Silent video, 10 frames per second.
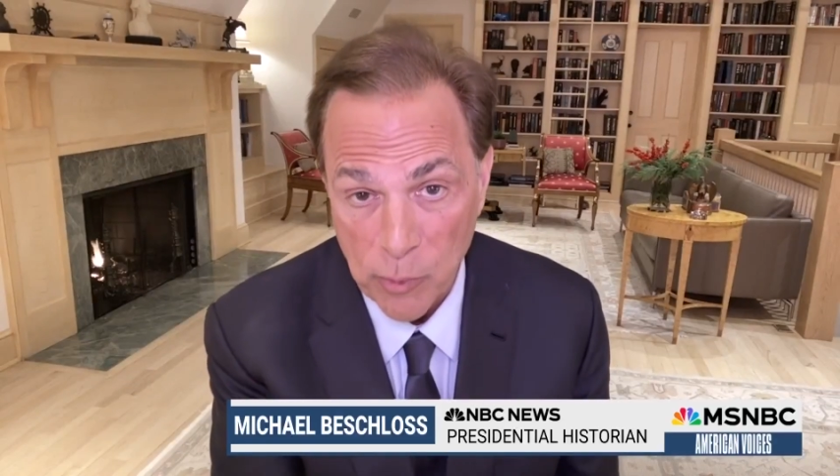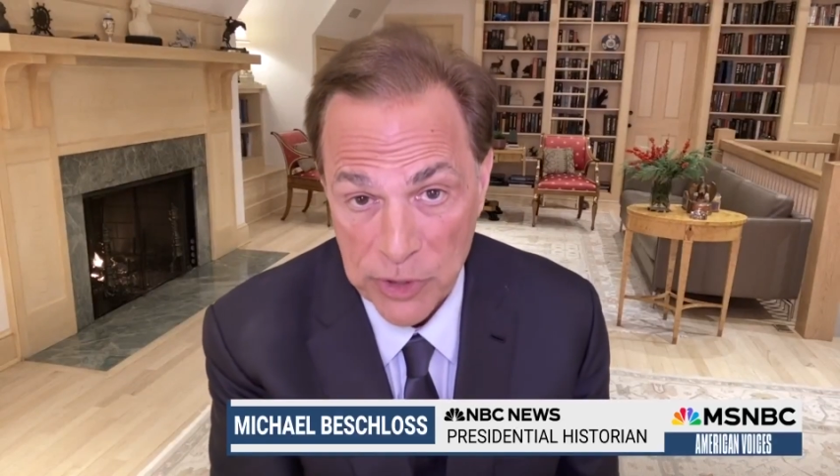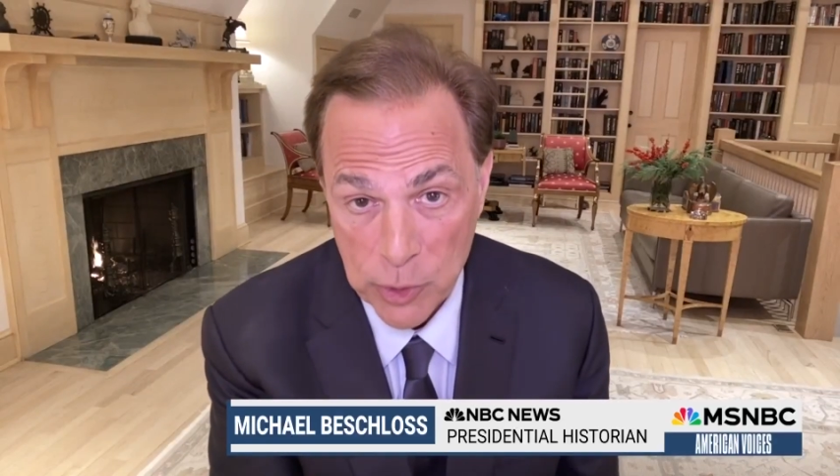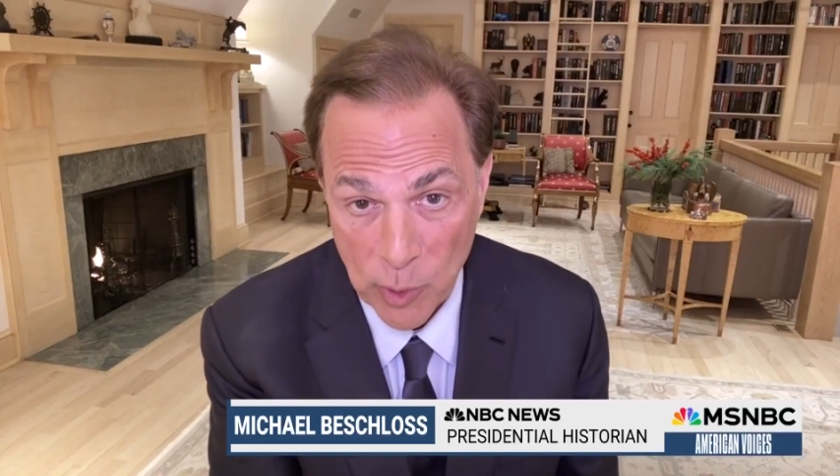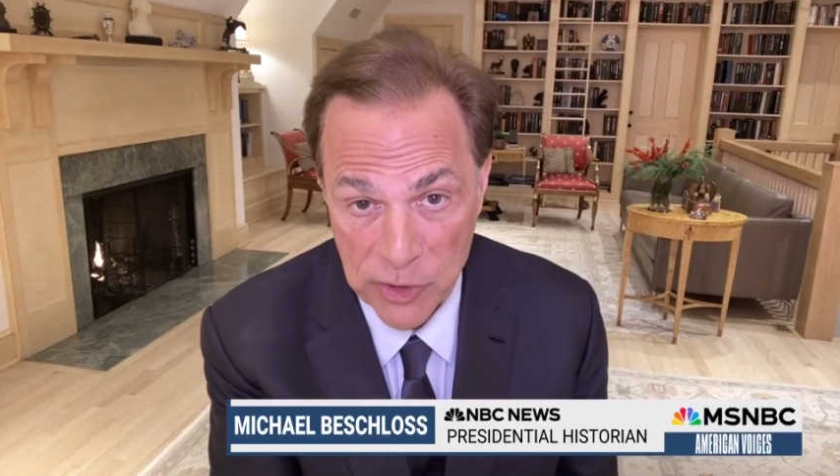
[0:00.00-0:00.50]

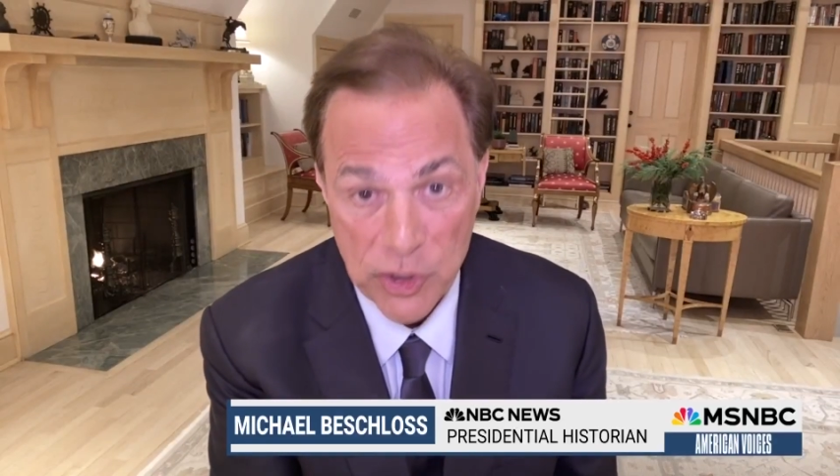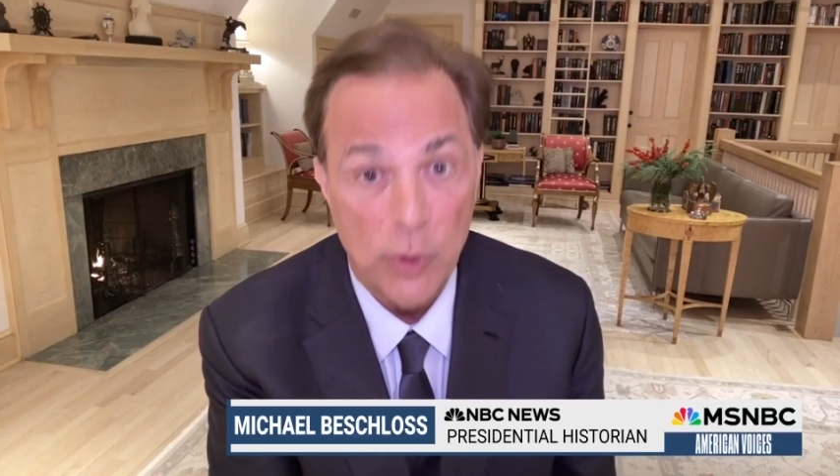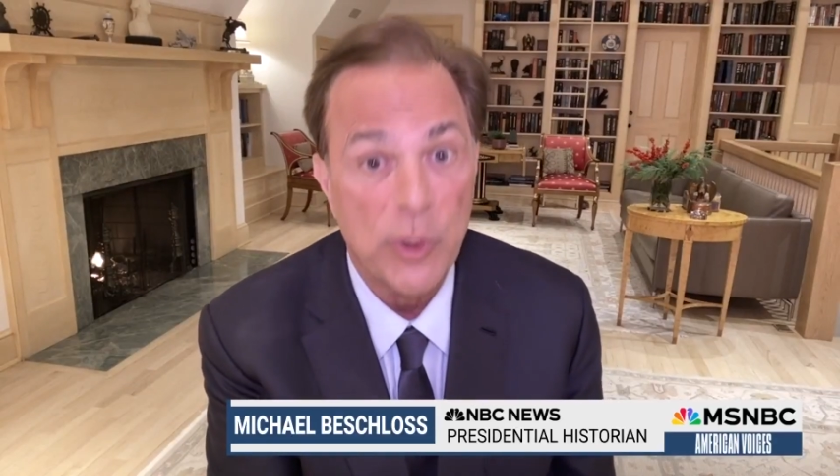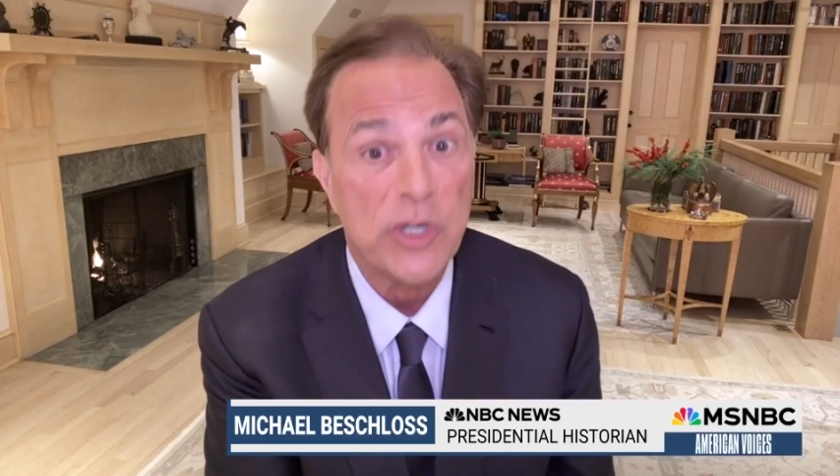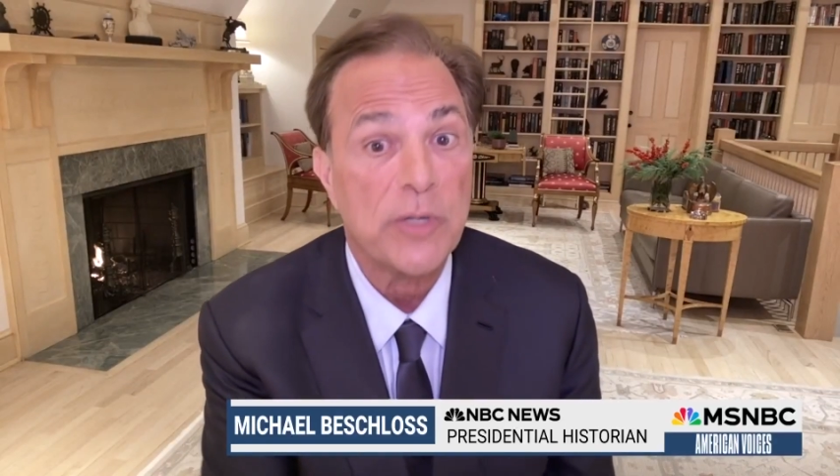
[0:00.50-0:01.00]
which was
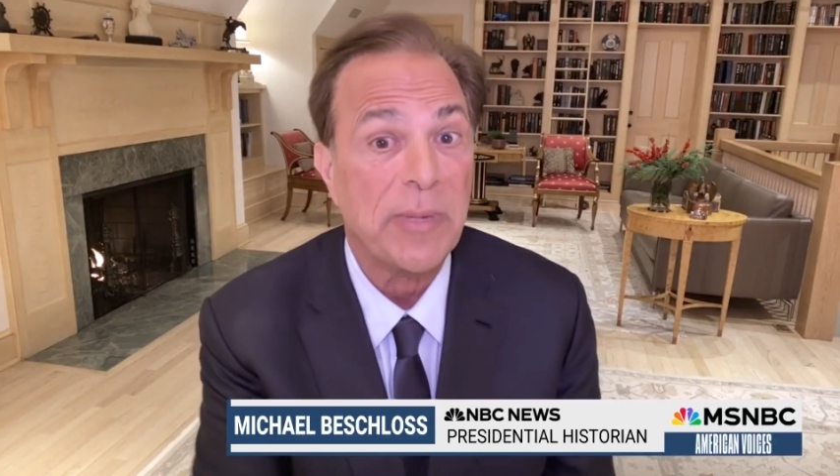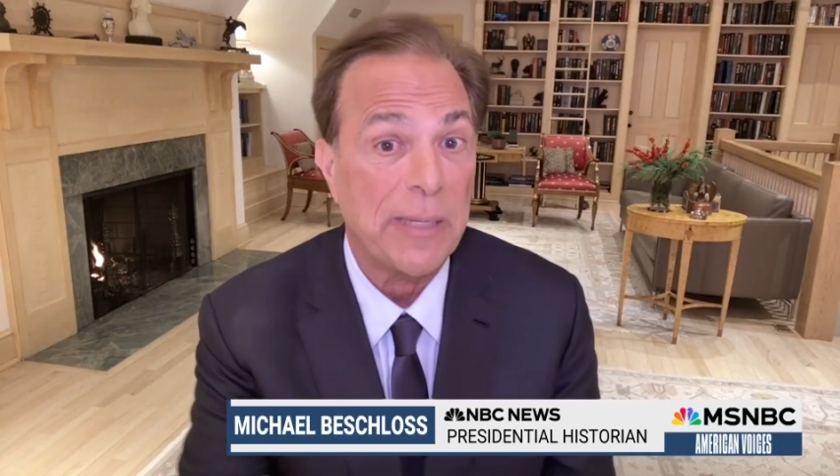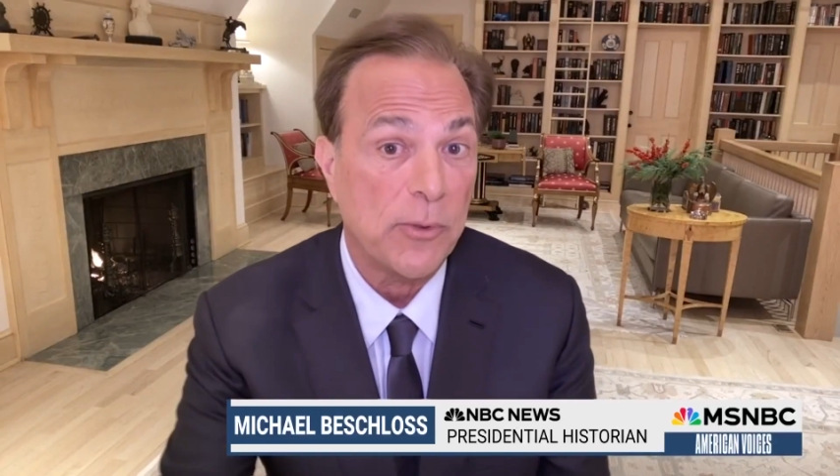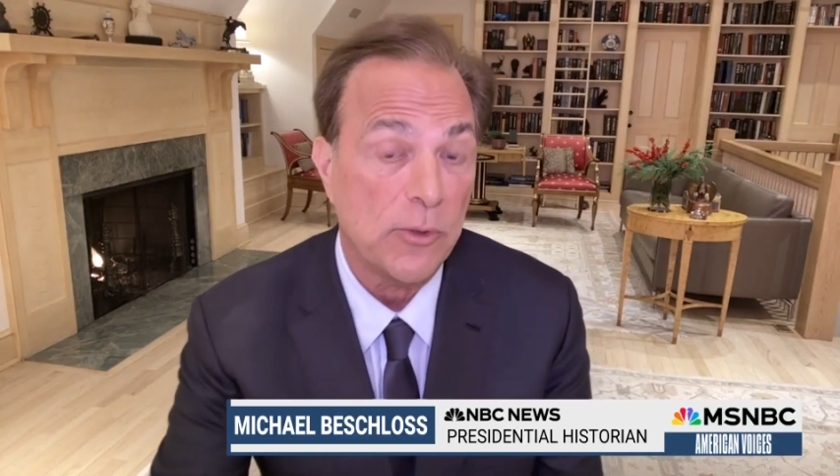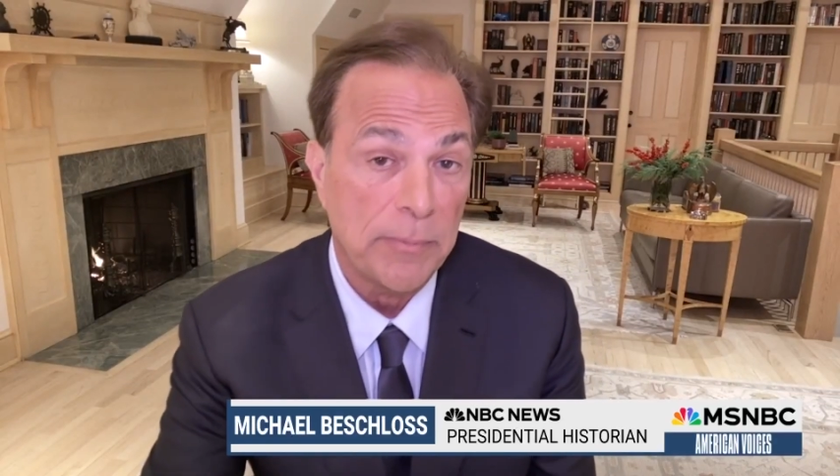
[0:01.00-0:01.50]
Jewish
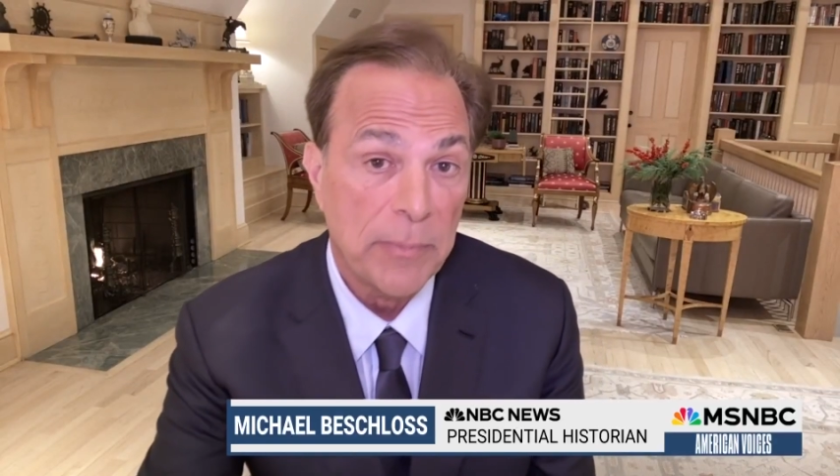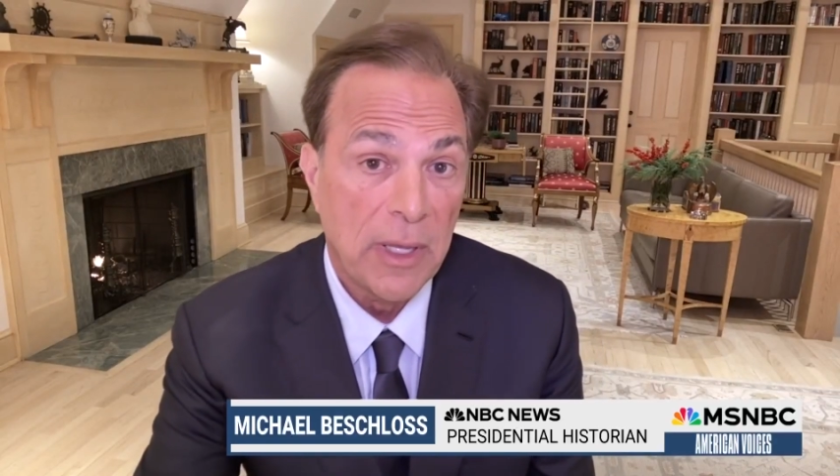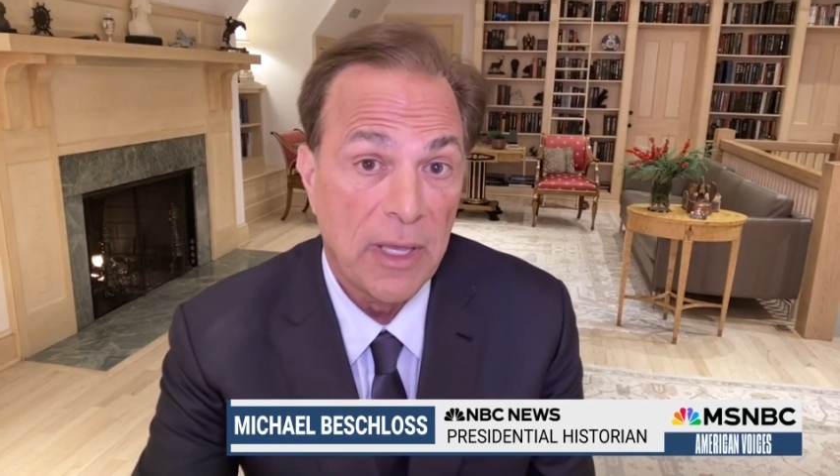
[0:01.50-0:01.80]
people